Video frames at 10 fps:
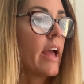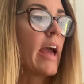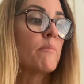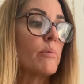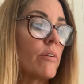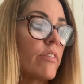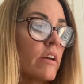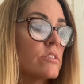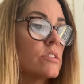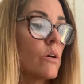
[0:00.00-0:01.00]
and
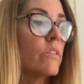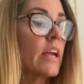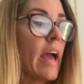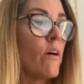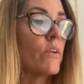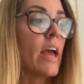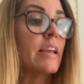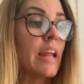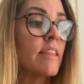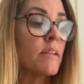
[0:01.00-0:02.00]
Bertha sew the gown,
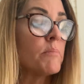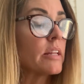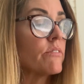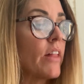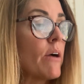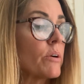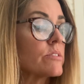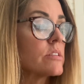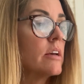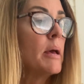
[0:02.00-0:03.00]
and Nathan pick the
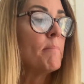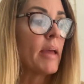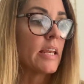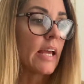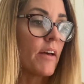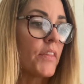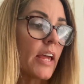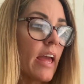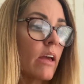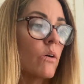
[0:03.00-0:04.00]
flowers. Mandy cut the
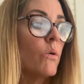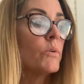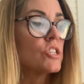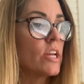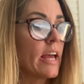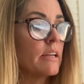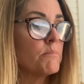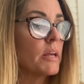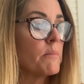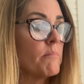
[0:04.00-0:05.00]
cake. When she handed
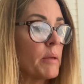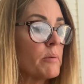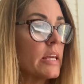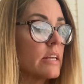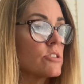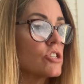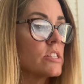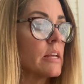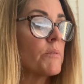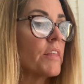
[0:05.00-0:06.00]
me my piece, she
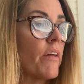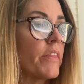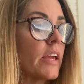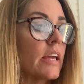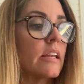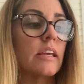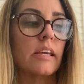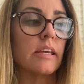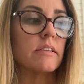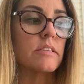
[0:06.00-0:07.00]
said without thinking,
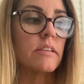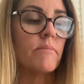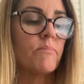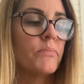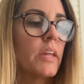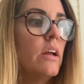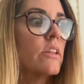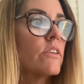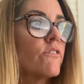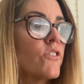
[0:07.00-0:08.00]
"Eat."
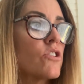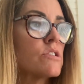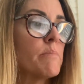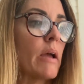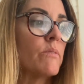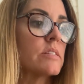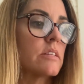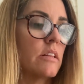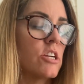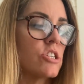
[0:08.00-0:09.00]
The first bite was
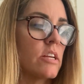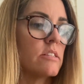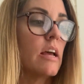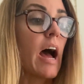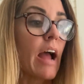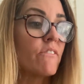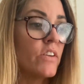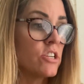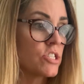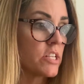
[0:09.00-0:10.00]
delicious. I
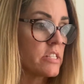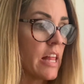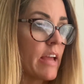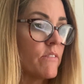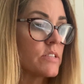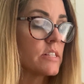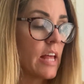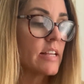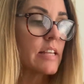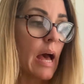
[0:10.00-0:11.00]
finished the
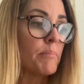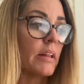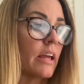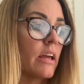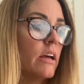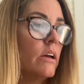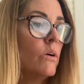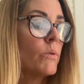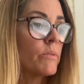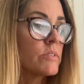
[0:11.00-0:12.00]
slice happily.
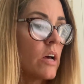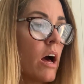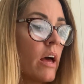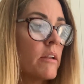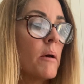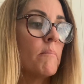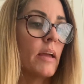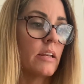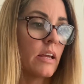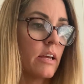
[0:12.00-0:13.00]
When it was gone,
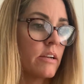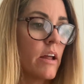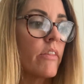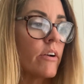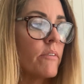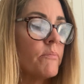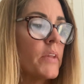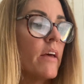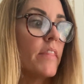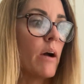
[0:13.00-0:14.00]
Mandy cut another.
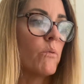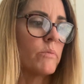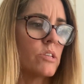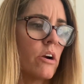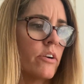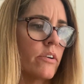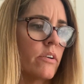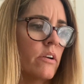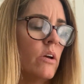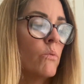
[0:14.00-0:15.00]
That one was
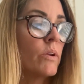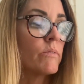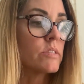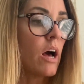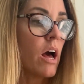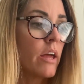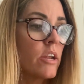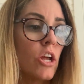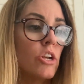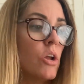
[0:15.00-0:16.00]
harder. When it was
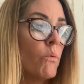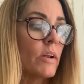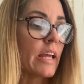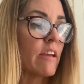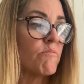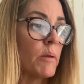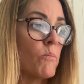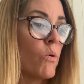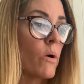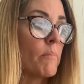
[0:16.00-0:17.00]
gone, no one gave me
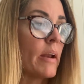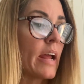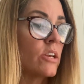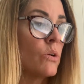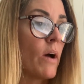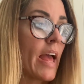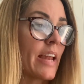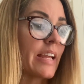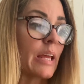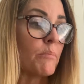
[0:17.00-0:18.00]
more, but I knew I
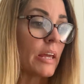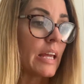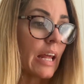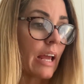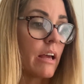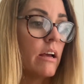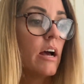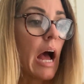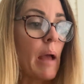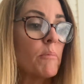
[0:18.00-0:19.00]
had to keep eating.
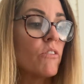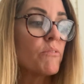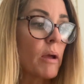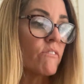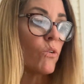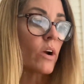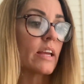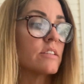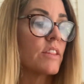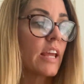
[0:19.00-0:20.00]
I moved my fork
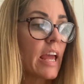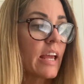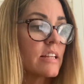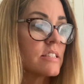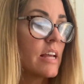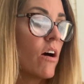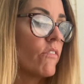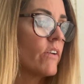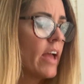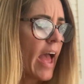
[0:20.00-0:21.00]
into the cake
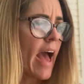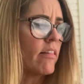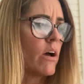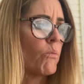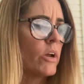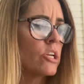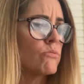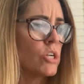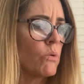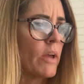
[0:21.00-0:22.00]
itself. "Ella, what are you
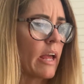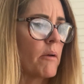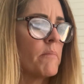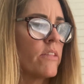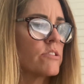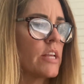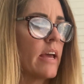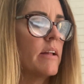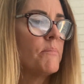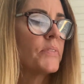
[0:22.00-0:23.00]
doing?" Mother
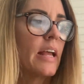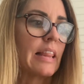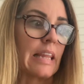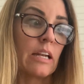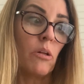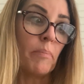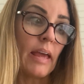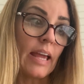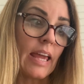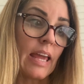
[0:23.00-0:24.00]
said. "Little
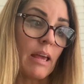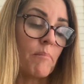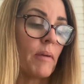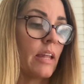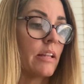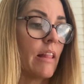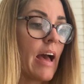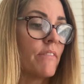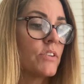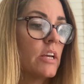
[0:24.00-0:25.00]
piggy," Mandy
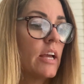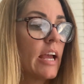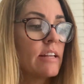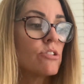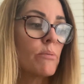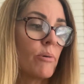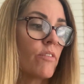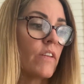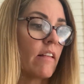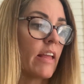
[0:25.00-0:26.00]
laughed. "It's her
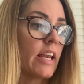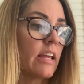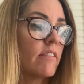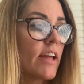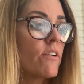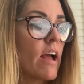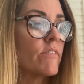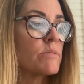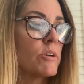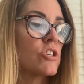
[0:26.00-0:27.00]
birthday, lady. Let her have
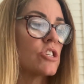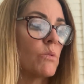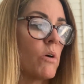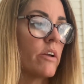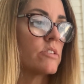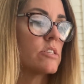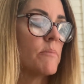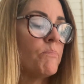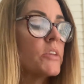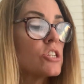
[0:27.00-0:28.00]
as much as she wants."
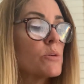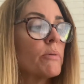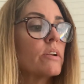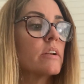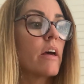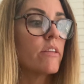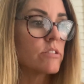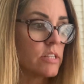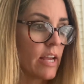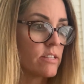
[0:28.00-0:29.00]
She put another
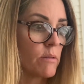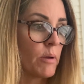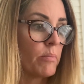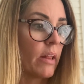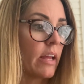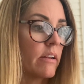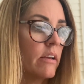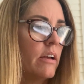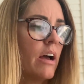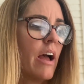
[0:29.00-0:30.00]
slice on my plate.
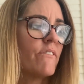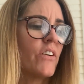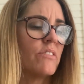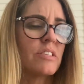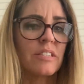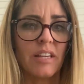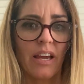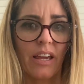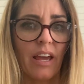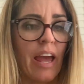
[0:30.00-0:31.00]
I felt
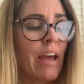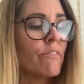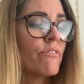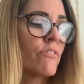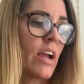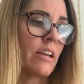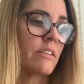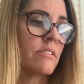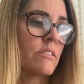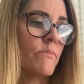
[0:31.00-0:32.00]
sick and
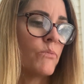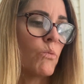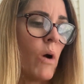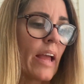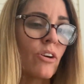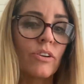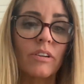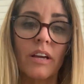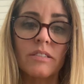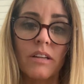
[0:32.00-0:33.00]
frightened. Why
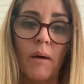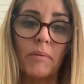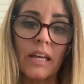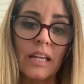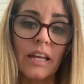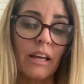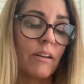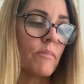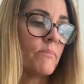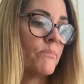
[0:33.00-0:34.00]
couldn't I stop eating?